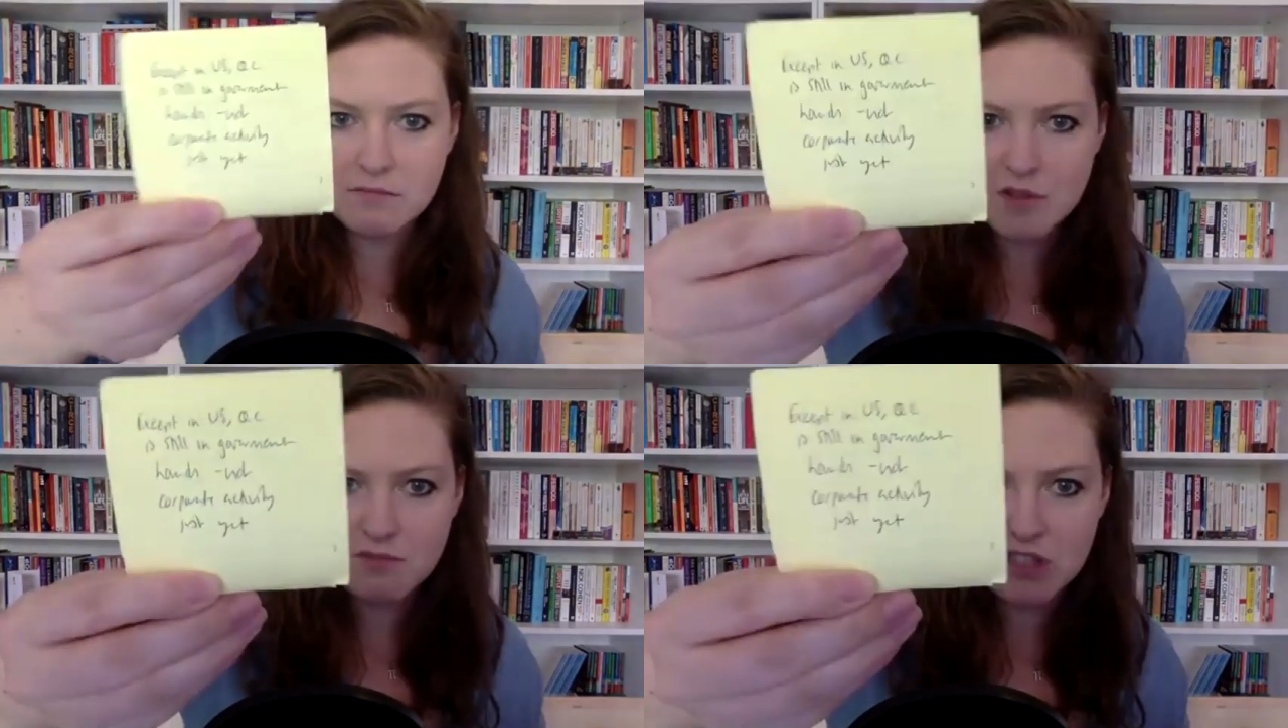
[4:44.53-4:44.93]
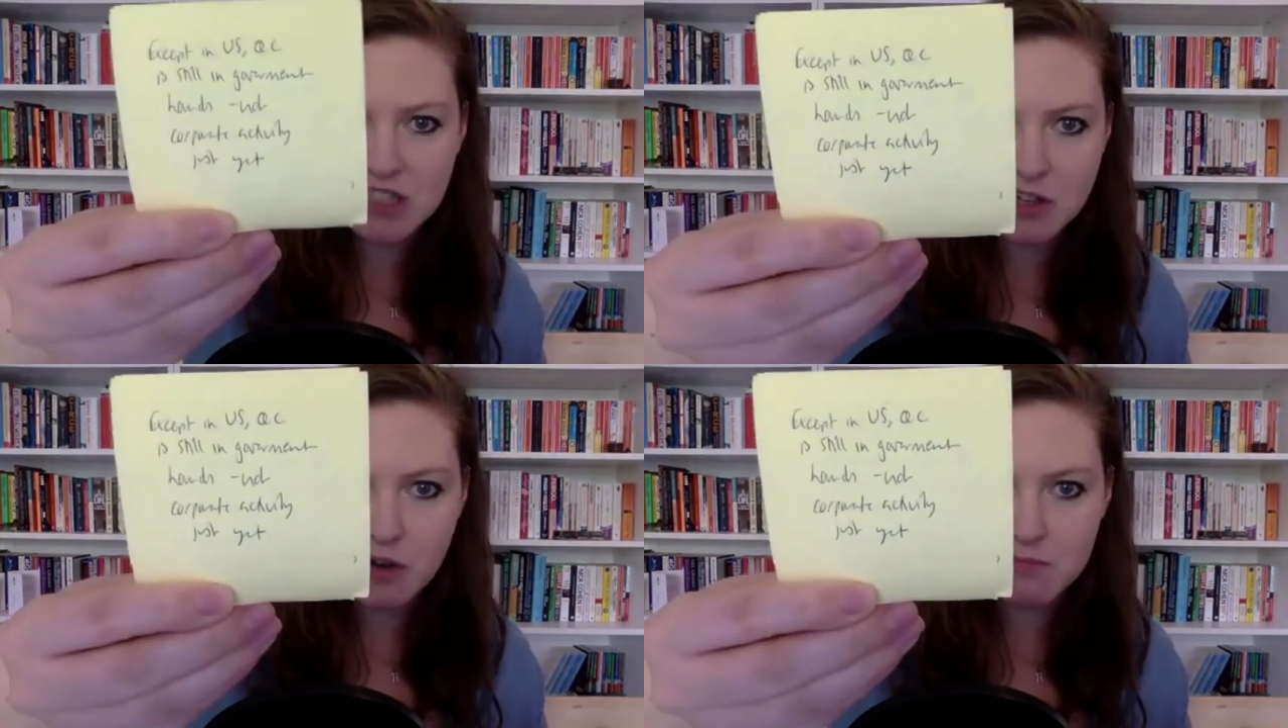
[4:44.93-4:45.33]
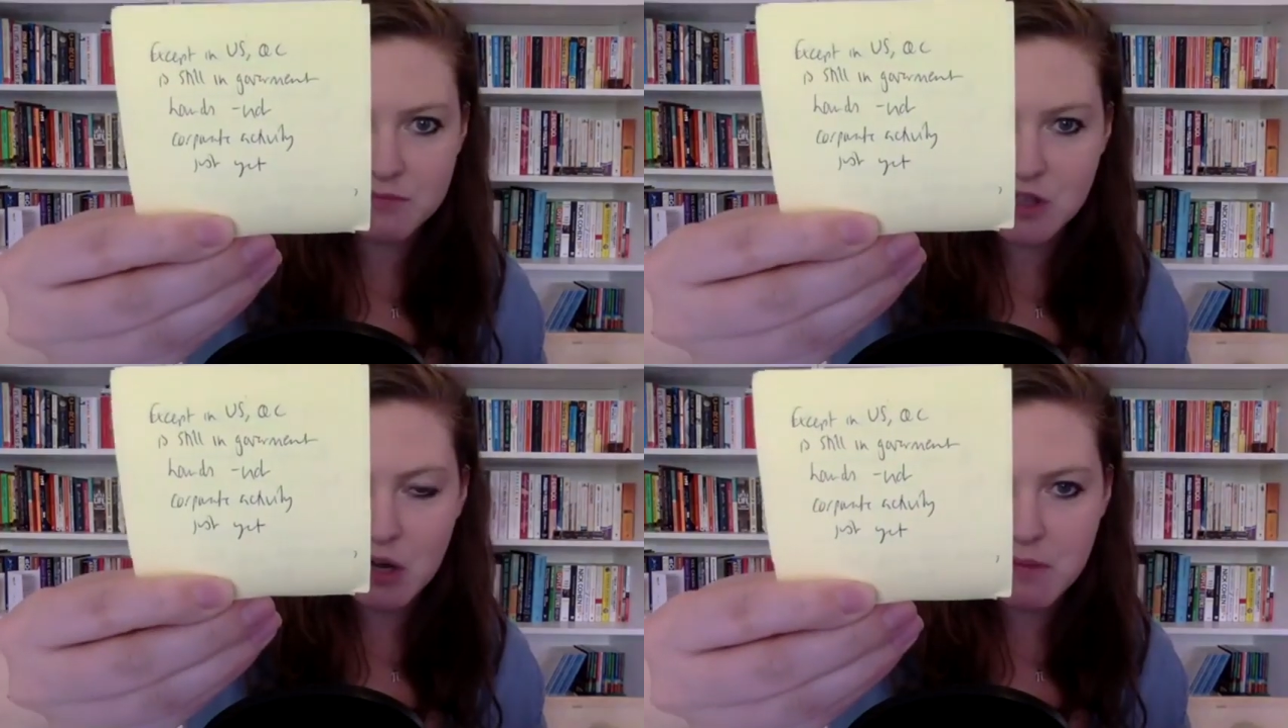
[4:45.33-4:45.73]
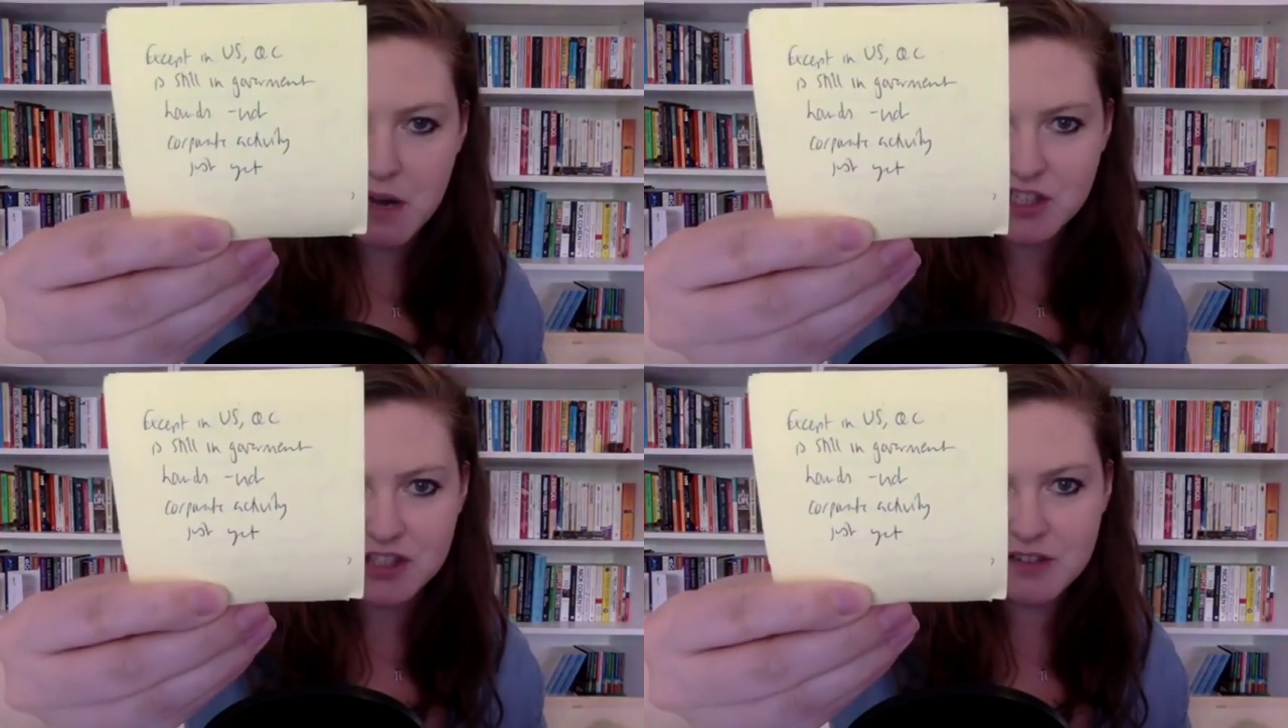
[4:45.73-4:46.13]
It's really not not
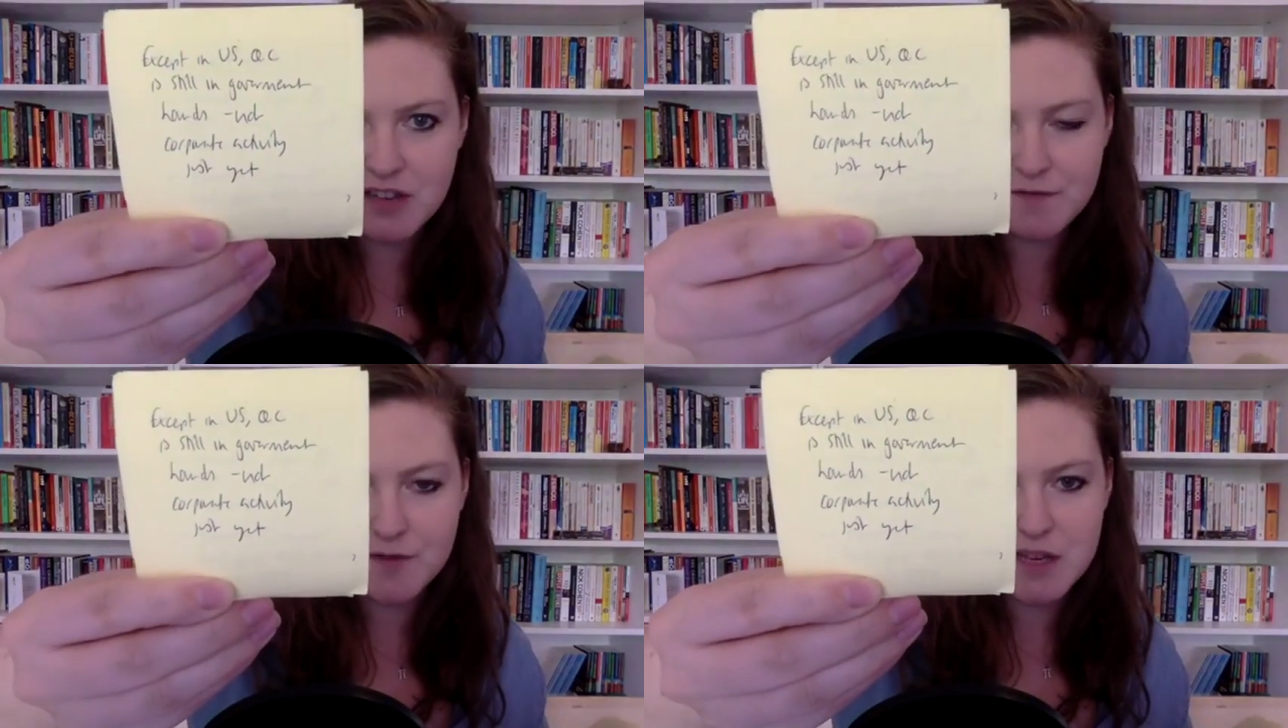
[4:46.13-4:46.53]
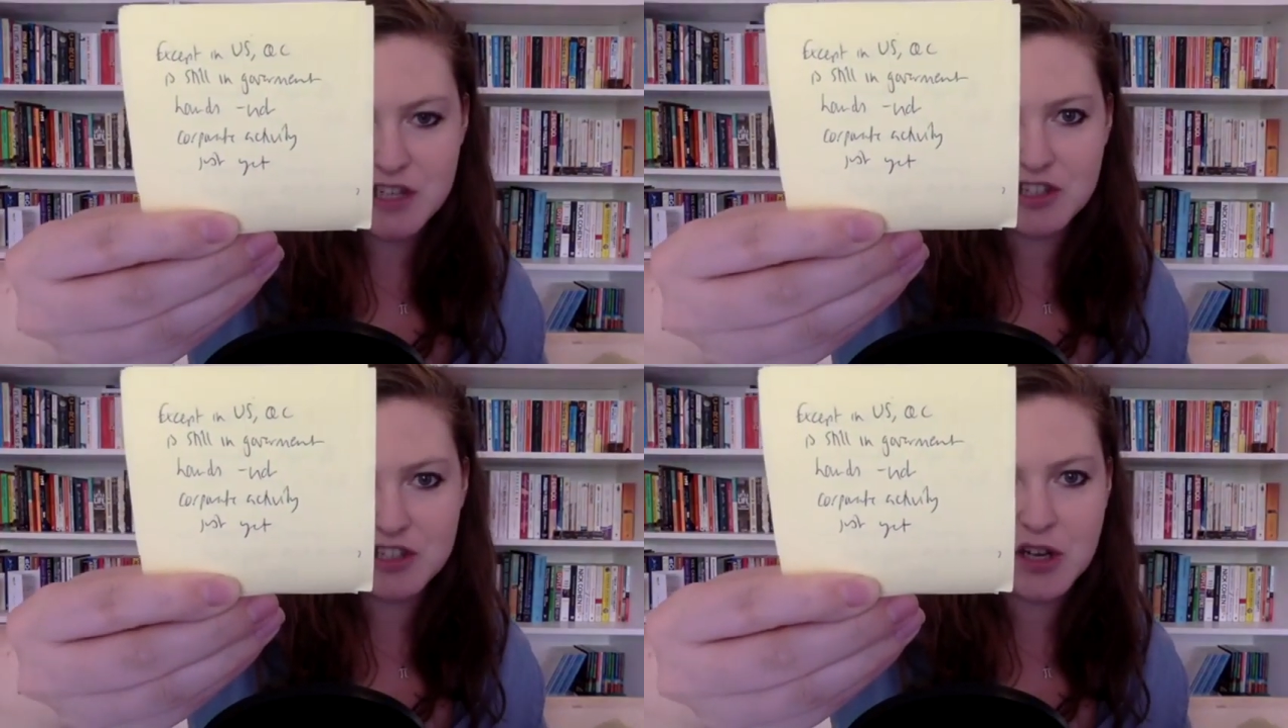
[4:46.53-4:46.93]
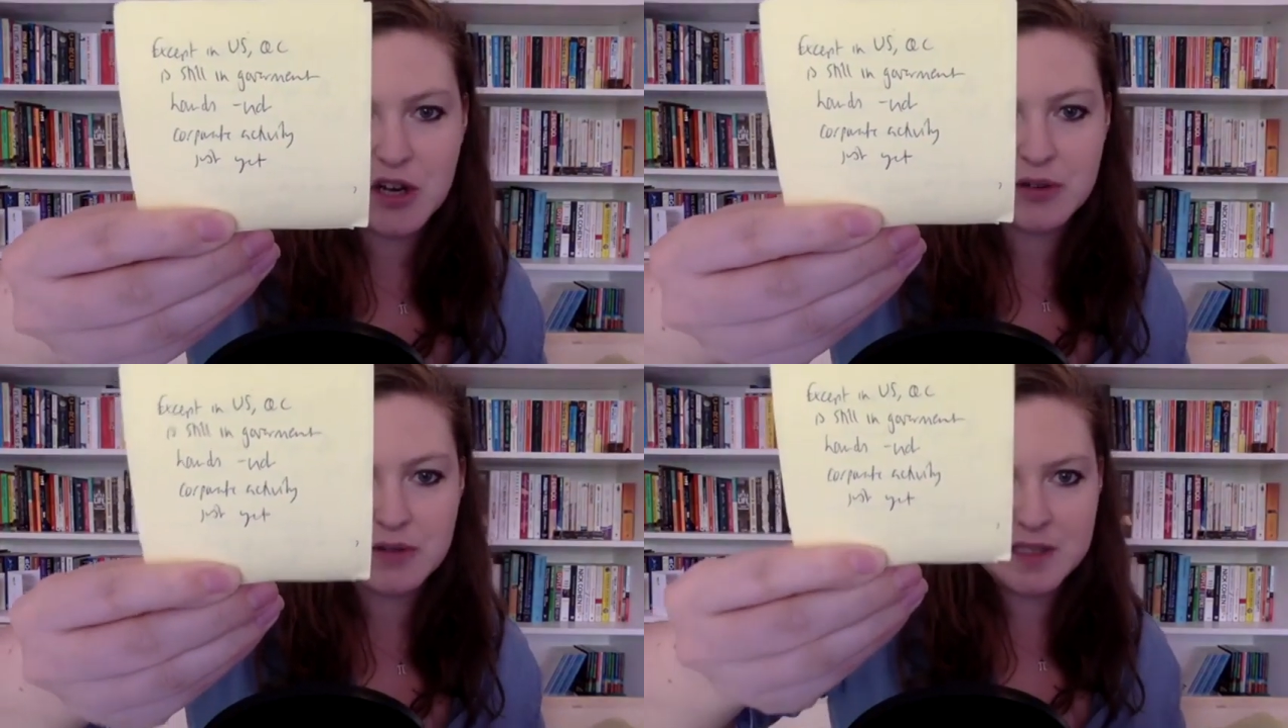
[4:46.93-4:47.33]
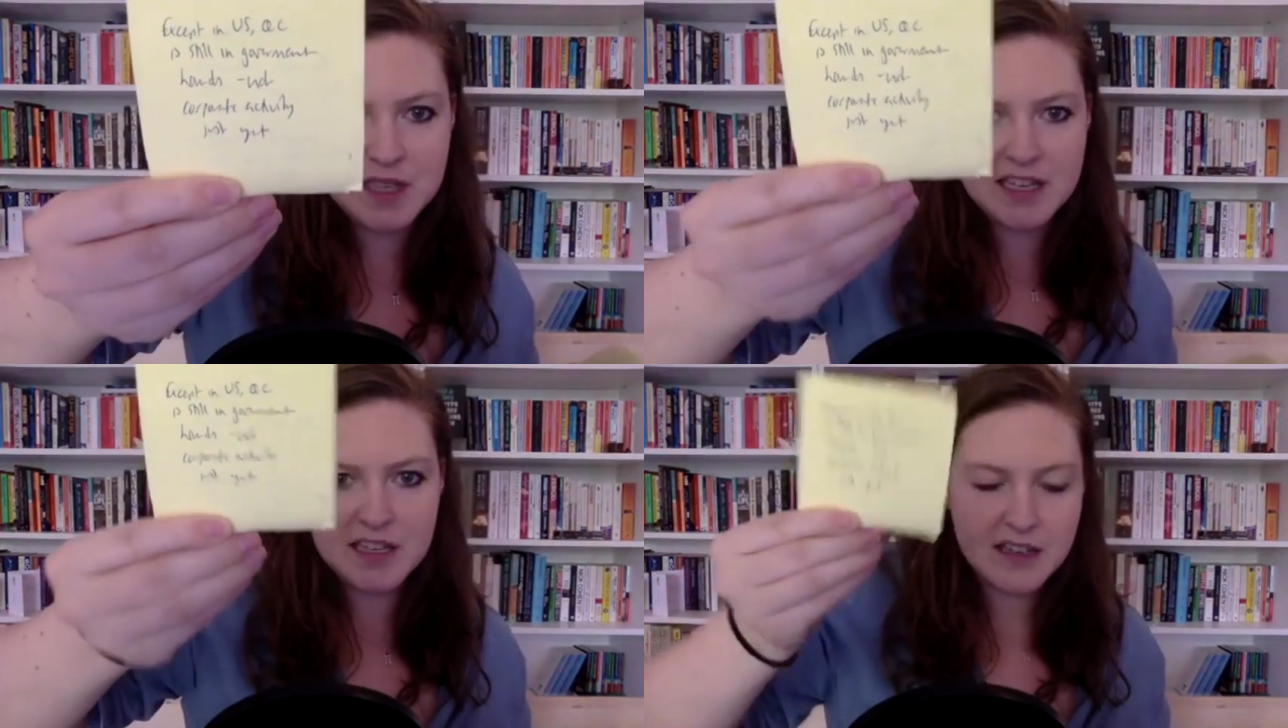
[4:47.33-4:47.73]
much information at all. It's
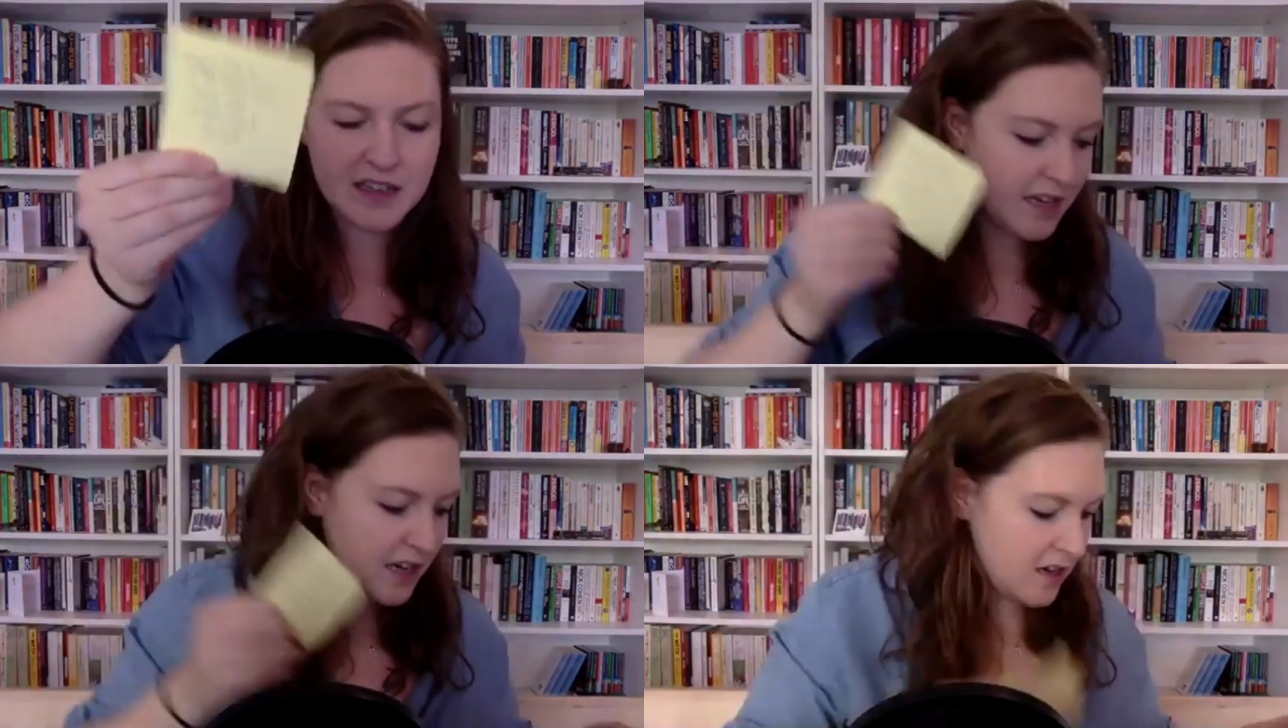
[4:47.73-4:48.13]
like yeah.